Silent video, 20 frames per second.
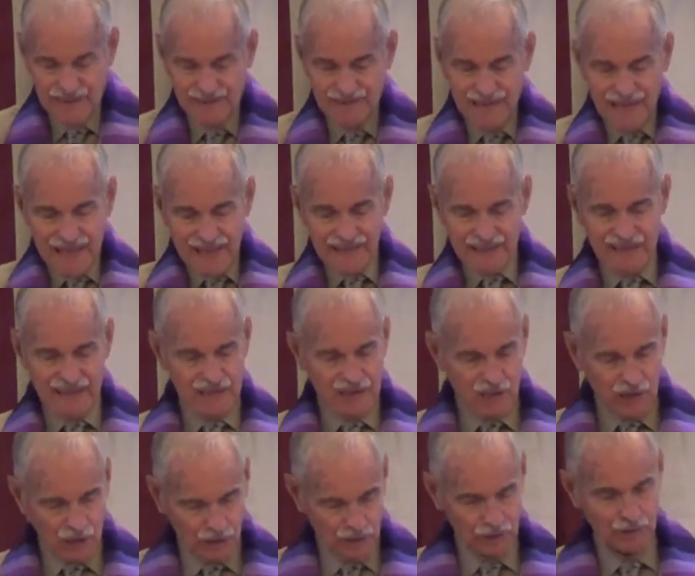and that
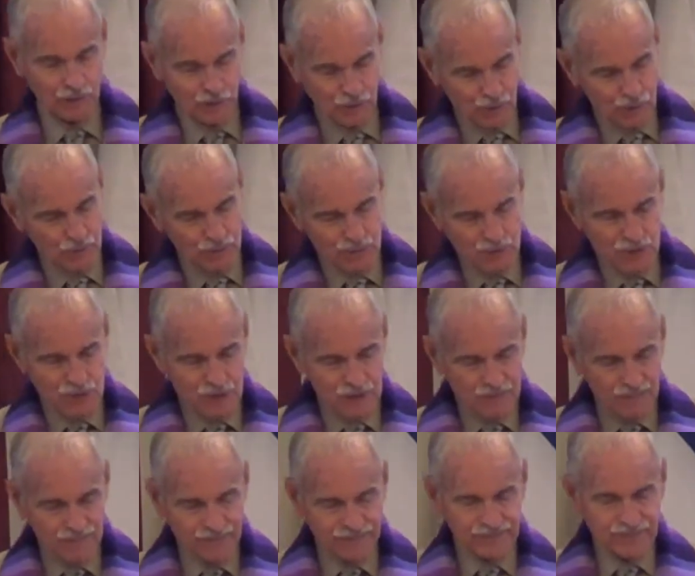includes